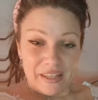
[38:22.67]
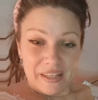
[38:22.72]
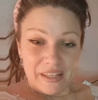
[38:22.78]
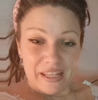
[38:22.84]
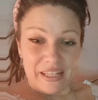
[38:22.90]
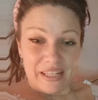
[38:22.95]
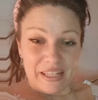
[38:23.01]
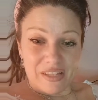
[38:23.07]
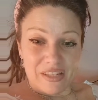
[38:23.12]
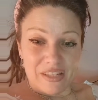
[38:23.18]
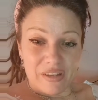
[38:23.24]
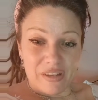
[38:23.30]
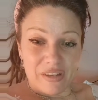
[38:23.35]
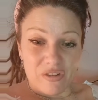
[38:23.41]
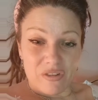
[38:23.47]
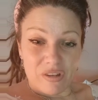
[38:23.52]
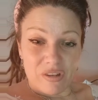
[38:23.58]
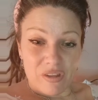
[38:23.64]
I need to
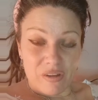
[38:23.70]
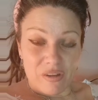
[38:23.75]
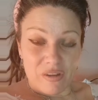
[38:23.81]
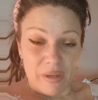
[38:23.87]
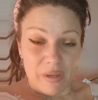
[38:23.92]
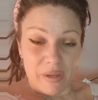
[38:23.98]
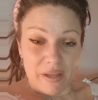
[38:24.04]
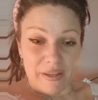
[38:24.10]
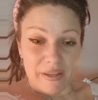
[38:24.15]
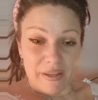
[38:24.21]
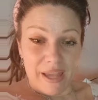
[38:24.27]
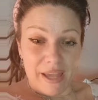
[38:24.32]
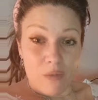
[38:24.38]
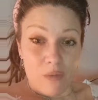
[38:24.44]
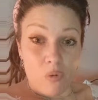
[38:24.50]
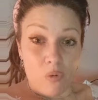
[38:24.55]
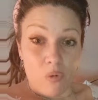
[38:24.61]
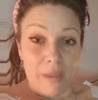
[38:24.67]
ask question therapy. Yeah,
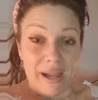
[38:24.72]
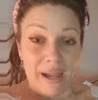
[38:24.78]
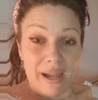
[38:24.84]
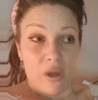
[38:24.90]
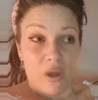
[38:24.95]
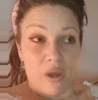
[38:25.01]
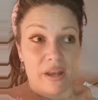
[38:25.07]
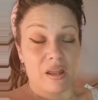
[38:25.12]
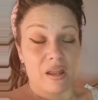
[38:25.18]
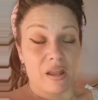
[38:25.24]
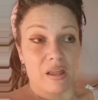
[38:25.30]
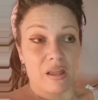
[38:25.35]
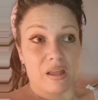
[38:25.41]
well, mine went.